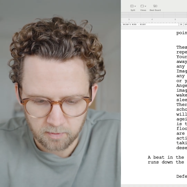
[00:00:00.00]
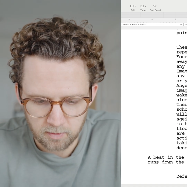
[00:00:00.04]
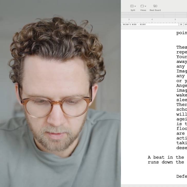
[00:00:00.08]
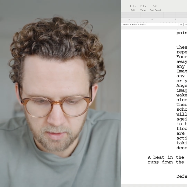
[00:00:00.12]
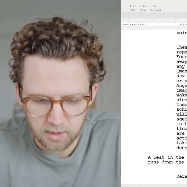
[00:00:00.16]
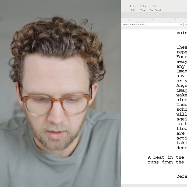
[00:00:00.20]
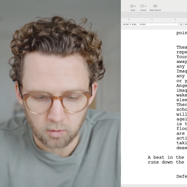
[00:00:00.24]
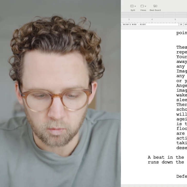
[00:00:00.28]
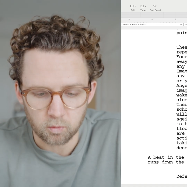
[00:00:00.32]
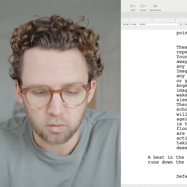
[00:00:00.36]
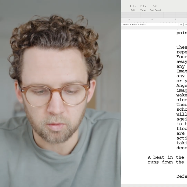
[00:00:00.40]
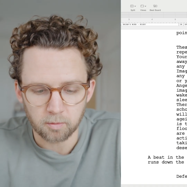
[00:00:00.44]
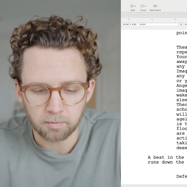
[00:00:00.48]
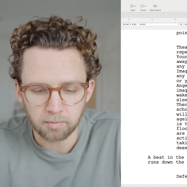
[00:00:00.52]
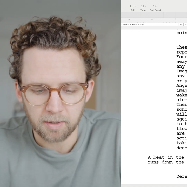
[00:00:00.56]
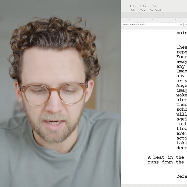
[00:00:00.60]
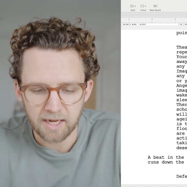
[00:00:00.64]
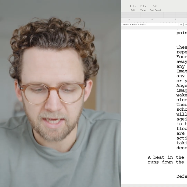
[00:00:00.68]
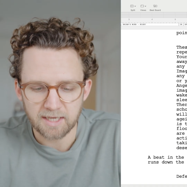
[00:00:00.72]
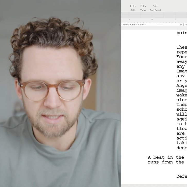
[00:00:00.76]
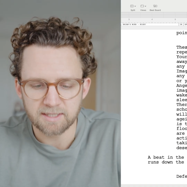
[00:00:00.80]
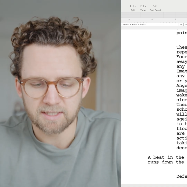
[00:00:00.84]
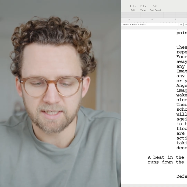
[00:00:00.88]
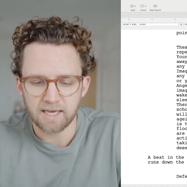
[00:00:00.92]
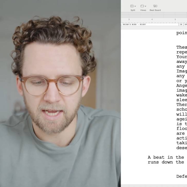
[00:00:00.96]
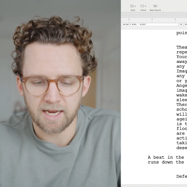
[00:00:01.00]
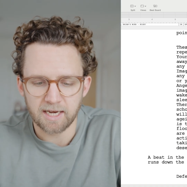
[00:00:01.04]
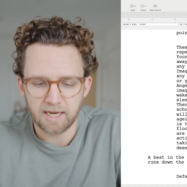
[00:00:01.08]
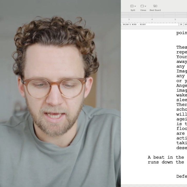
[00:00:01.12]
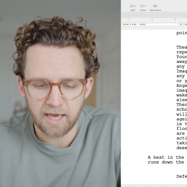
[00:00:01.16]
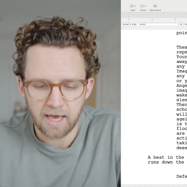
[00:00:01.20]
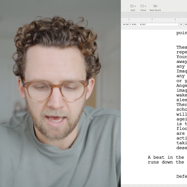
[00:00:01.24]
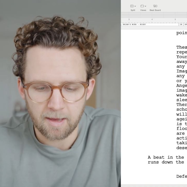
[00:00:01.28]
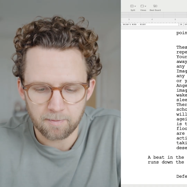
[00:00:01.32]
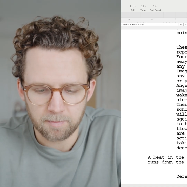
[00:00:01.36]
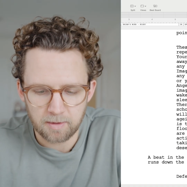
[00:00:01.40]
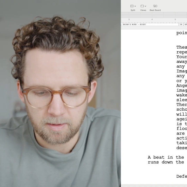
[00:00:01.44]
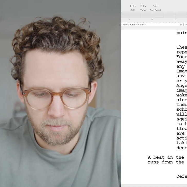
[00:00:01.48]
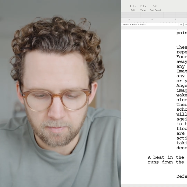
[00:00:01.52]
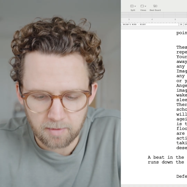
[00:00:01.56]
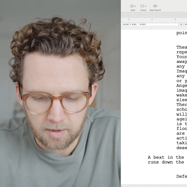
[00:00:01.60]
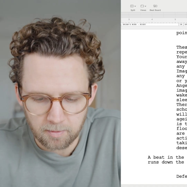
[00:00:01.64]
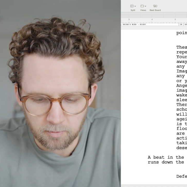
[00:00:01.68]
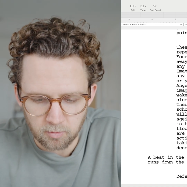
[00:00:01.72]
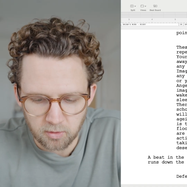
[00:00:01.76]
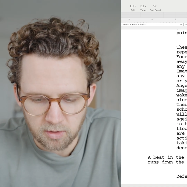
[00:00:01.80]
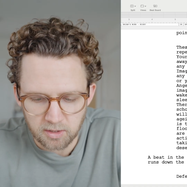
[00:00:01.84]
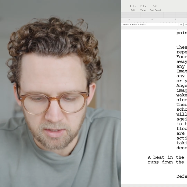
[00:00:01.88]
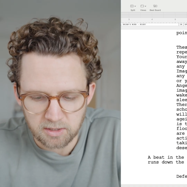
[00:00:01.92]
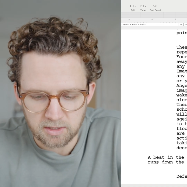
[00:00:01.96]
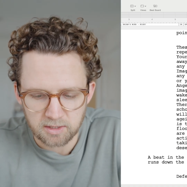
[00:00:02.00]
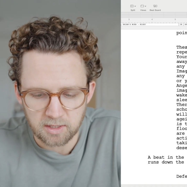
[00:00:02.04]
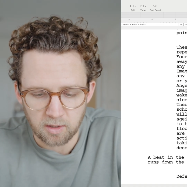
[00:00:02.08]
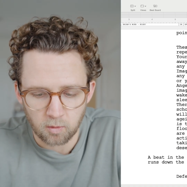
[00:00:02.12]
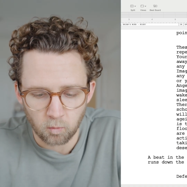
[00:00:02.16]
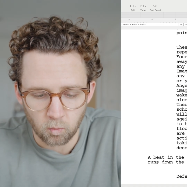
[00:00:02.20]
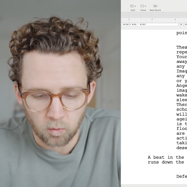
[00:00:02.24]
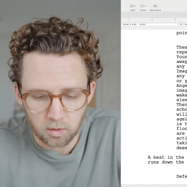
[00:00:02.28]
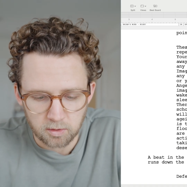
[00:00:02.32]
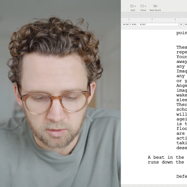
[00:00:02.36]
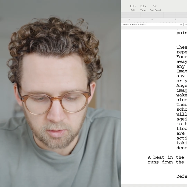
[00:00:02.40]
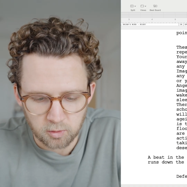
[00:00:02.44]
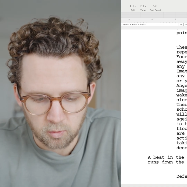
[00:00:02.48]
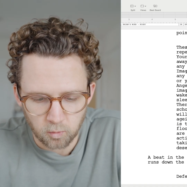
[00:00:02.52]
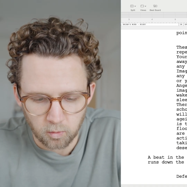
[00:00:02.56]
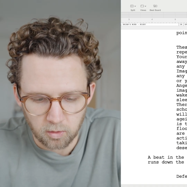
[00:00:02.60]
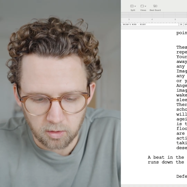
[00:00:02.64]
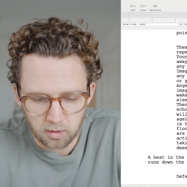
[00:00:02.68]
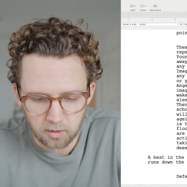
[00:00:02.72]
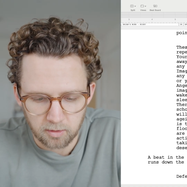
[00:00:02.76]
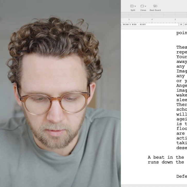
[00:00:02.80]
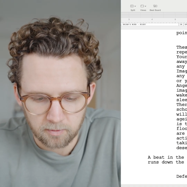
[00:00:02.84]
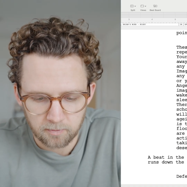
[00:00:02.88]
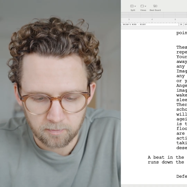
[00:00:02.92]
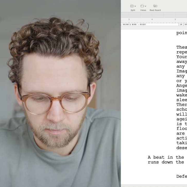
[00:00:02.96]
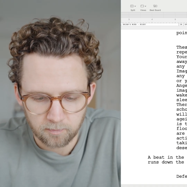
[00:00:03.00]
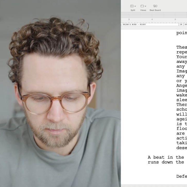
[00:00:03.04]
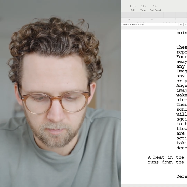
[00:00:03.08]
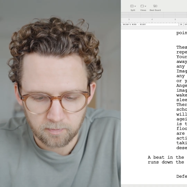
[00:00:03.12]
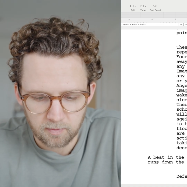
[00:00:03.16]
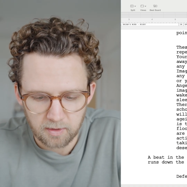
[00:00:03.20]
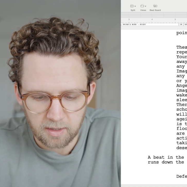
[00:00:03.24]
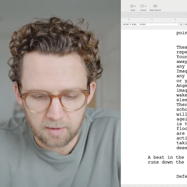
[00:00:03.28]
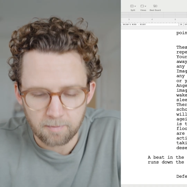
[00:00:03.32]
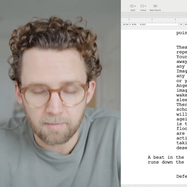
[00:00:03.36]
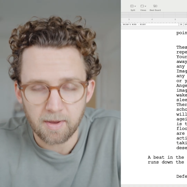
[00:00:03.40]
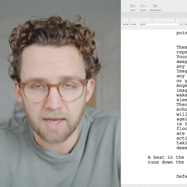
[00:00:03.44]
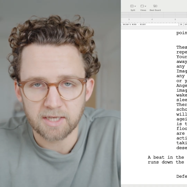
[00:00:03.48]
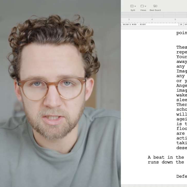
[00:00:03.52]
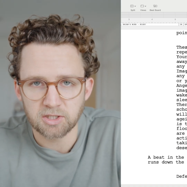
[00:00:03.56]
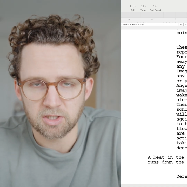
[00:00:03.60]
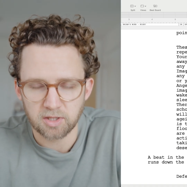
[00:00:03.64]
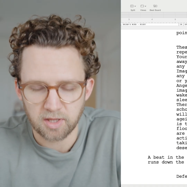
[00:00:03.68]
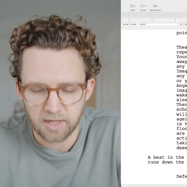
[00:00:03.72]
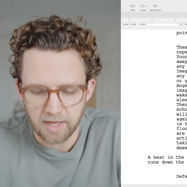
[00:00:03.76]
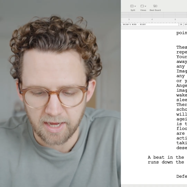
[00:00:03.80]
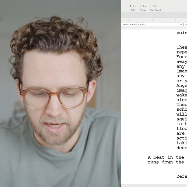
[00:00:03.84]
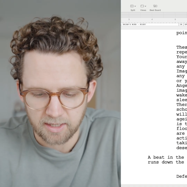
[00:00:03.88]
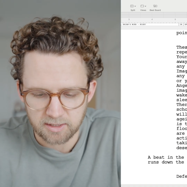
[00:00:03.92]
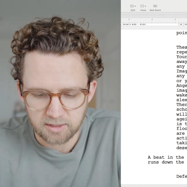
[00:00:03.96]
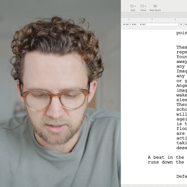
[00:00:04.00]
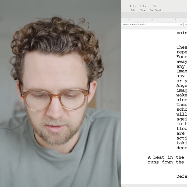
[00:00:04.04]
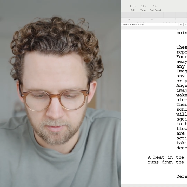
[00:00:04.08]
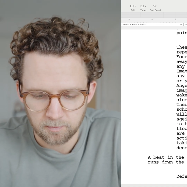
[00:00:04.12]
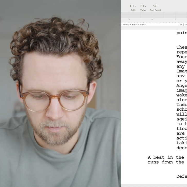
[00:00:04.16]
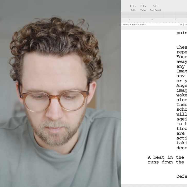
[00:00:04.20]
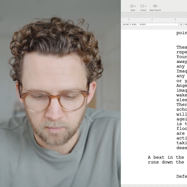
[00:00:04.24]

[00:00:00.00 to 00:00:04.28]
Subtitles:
They will replace any happy memories that once were. Imagine that.